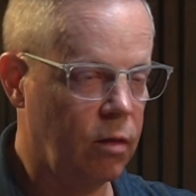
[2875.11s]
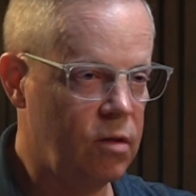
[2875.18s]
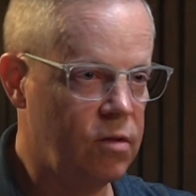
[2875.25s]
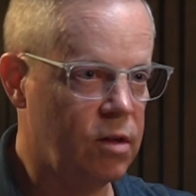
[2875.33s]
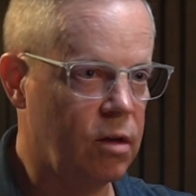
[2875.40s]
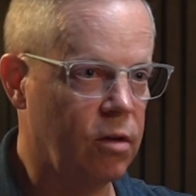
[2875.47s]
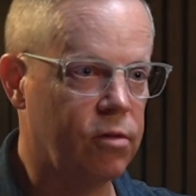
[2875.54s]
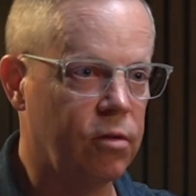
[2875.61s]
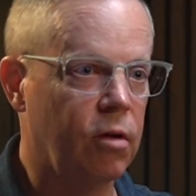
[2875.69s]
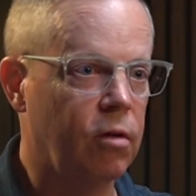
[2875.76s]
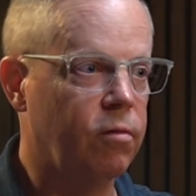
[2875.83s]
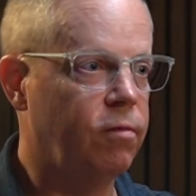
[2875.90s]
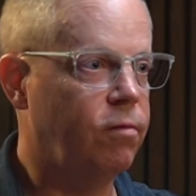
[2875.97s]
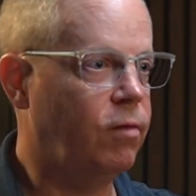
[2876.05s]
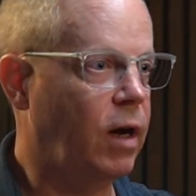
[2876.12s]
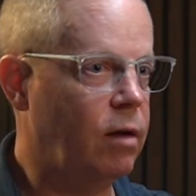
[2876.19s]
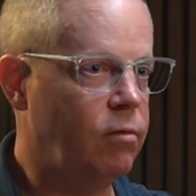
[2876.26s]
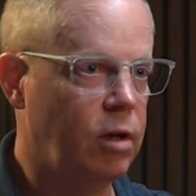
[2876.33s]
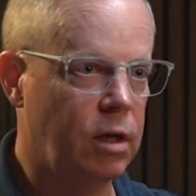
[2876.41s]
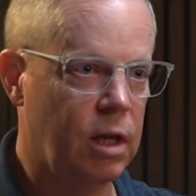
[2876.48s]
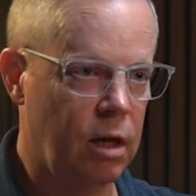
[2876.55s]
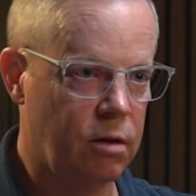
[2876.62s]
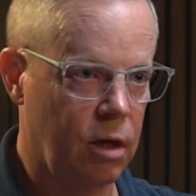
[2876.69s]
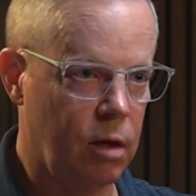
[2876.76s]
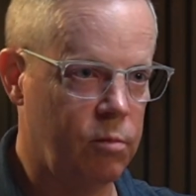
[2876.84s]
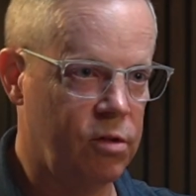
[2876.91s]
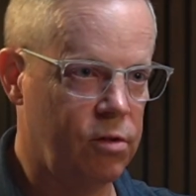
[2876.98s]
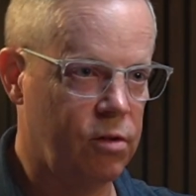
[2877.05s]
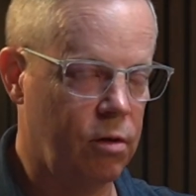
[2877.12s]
These deals are 5 to 10 times as